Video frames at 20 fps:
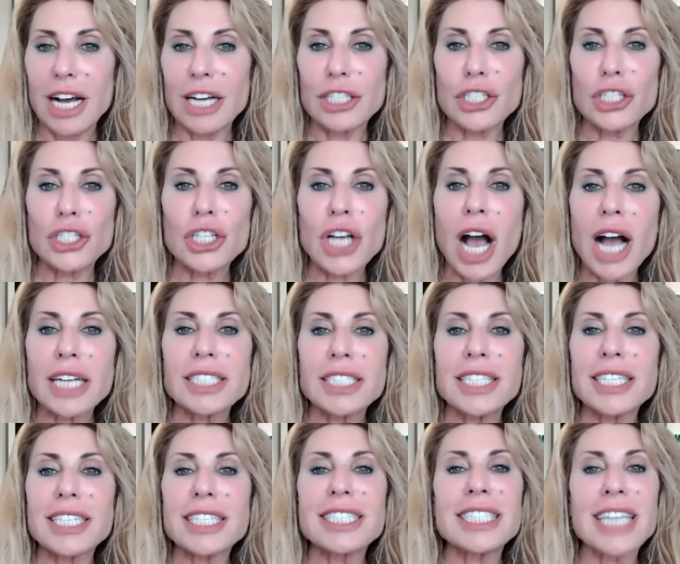a
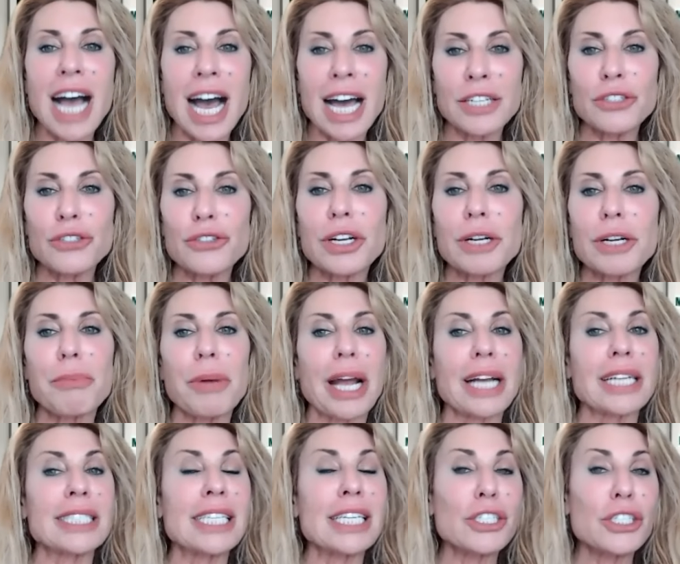Shakta tantric
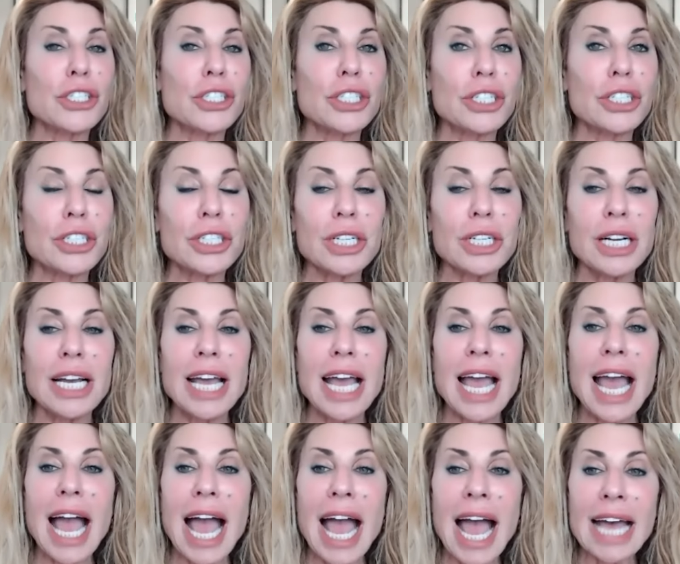practitioner,
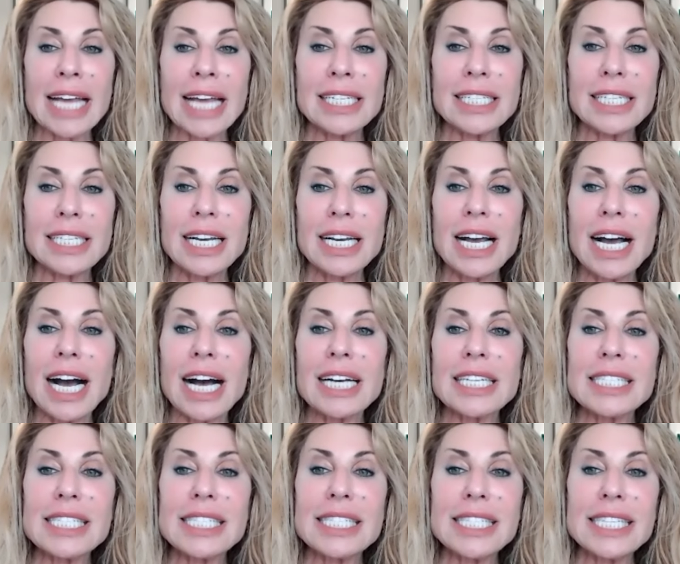and
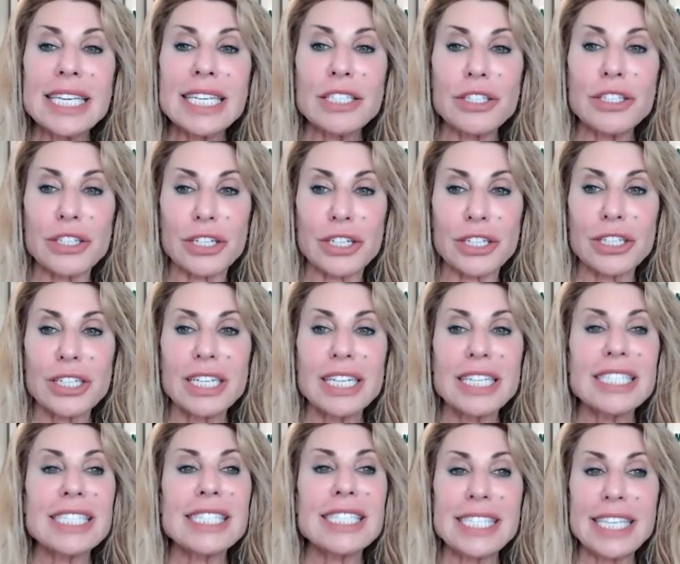a senior
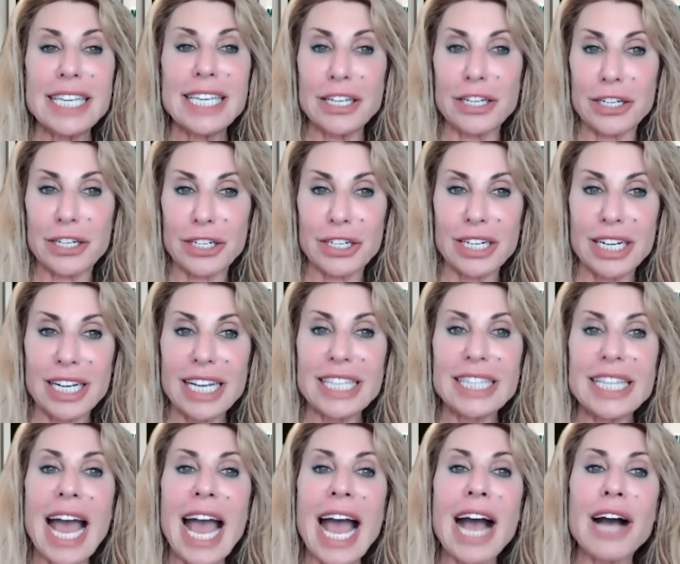seer
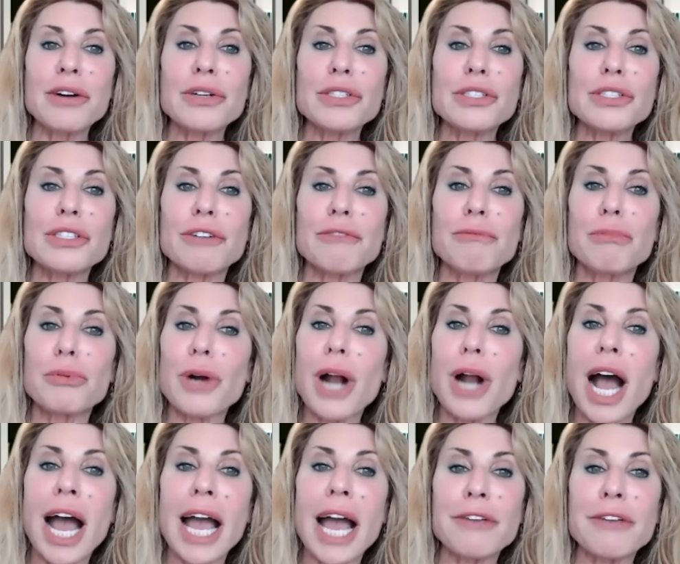in the House of
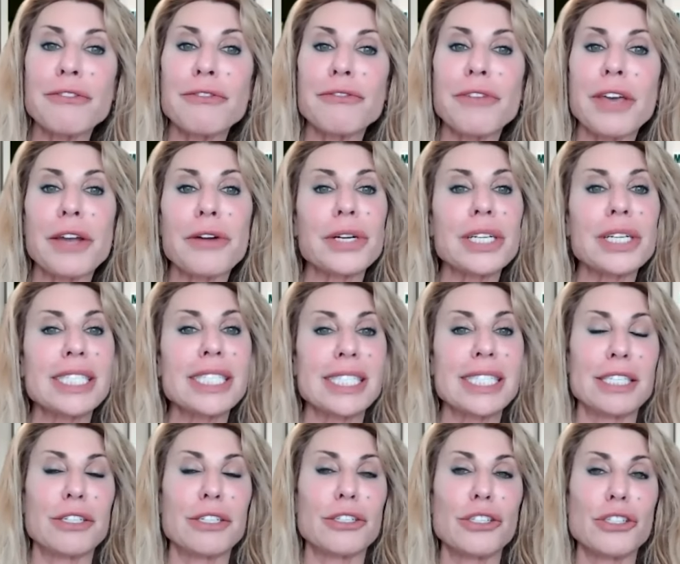Brigh Faery
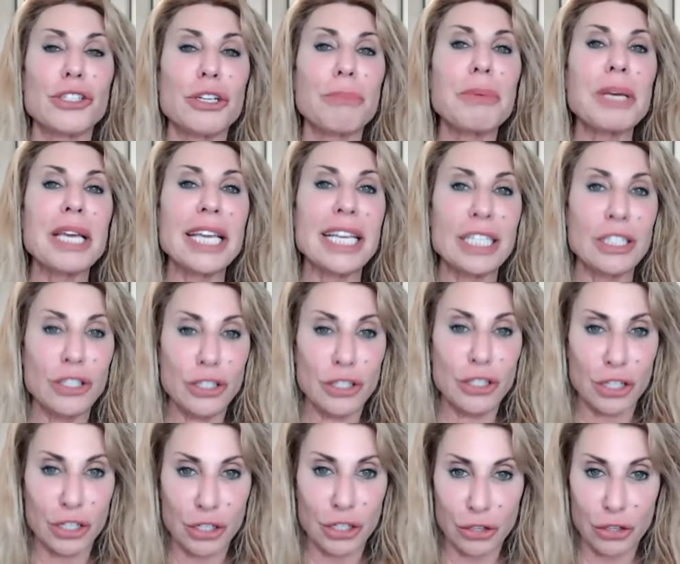Seership
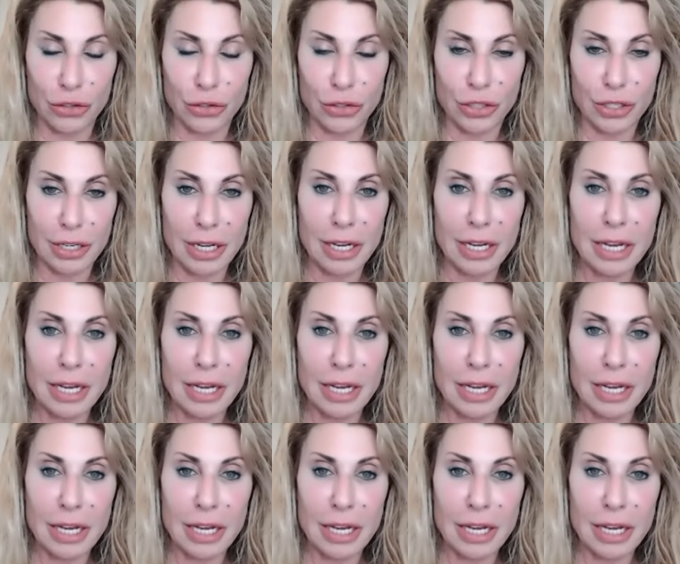Institute.